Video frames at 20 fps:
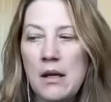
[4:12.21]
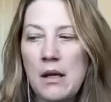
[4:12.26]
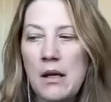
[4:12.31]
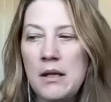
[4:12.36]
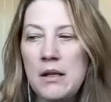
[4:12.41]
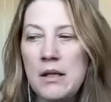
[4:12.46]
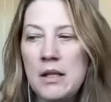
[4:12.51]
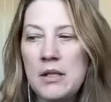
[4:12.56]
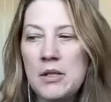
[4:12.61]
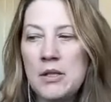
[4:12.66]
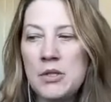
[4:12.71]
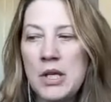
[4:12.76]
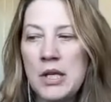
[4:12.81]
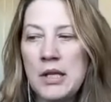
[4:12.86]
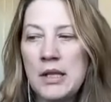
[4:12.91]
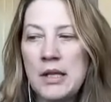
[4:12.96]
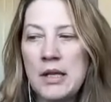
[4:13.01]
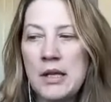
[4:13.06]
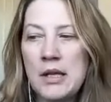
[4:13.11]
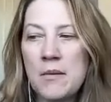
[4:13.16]
And then
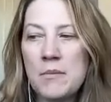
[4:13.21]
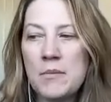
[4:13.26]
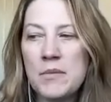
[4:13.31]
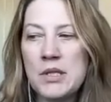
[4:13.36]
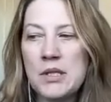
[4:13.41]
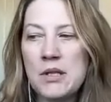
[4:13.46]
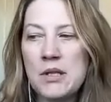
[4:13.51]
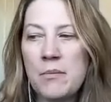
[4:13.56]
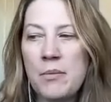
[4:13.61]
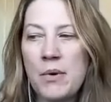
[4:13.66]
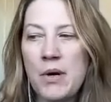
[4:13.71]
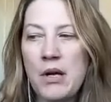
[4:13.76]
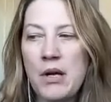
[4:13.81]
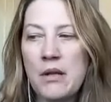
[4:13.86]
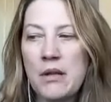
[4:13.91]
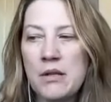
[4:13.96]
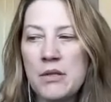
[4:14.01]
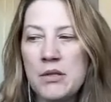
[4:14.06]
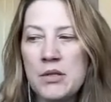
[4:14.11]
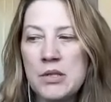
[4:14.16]
gently come to the
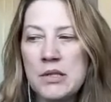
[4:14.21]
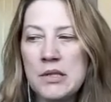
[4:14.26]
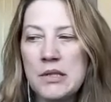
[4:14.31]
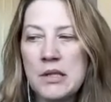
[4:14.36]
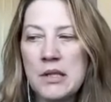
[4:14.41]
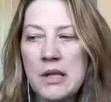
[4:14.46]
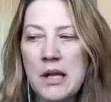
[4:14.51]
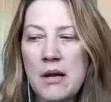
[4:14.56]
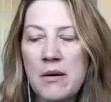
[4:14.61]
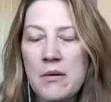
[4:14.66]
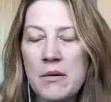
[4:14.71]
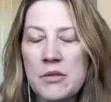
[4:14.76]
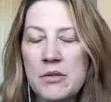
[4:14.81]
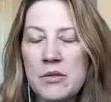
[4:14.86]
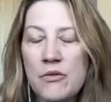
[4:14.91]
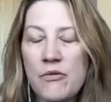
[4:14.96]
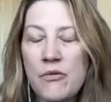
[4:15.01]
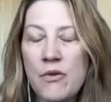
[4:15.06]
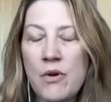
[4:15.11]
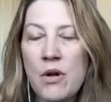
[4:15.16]
breath and just allow it
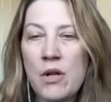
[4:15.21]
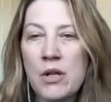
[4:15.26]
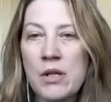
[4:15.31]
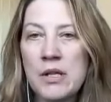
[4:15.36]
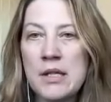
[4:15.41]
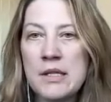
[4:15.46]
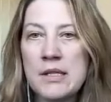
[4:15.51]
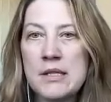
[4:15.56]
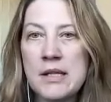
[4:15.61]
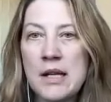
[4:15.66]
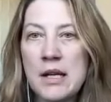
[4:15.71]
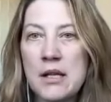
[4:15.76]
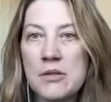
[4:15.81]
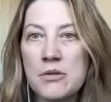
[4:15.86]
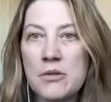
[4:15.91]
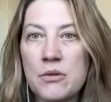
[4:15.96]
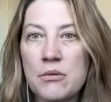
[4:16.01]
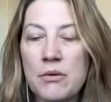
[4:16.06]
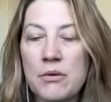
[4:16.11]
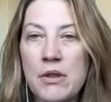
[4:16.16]
to fall in its
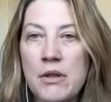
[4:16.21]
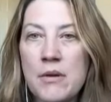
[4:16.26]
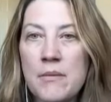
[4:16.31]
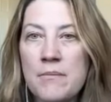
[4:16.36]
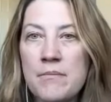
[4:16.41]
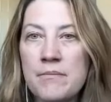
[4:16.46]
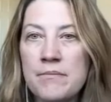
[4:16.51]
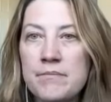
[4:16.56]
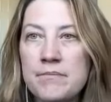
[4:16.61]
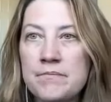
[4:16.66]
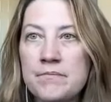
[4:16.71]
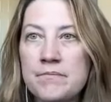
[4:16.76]
natural rhythm.